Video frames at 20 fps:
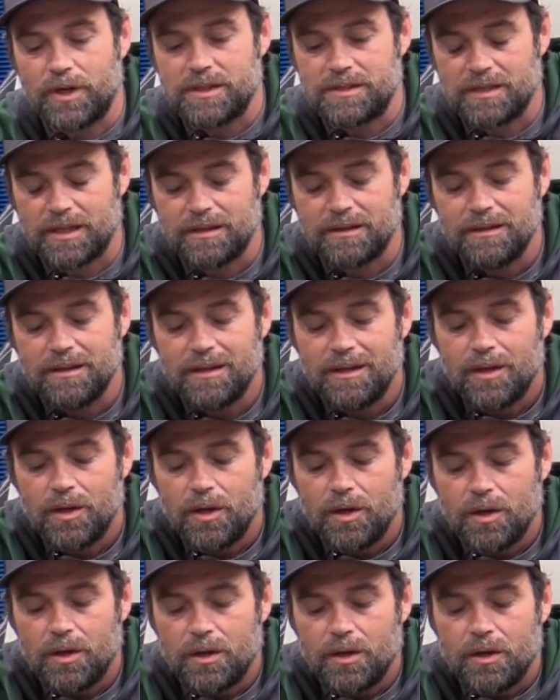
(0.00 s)
I said,
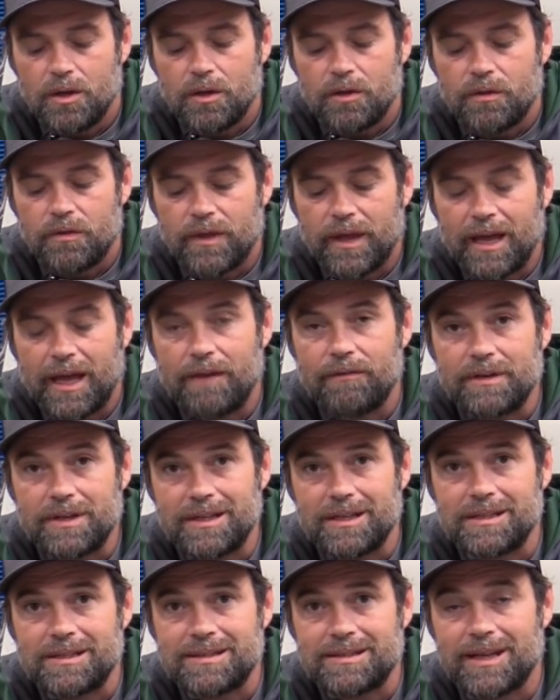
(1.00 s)
they have a
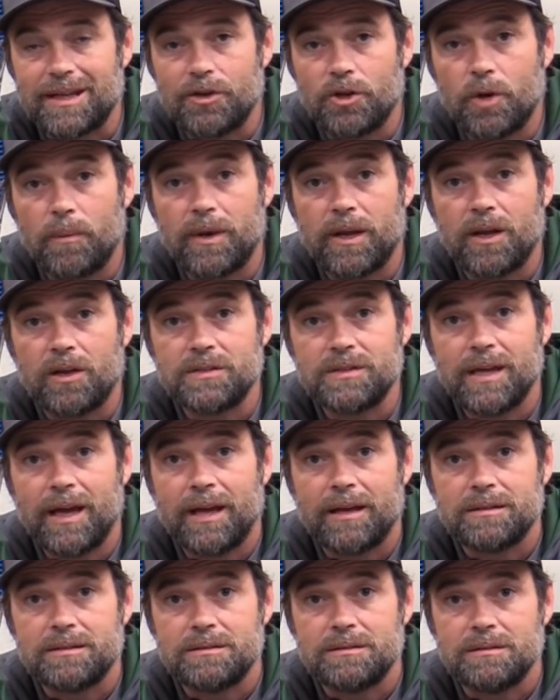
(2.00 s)
disc that nobody else has.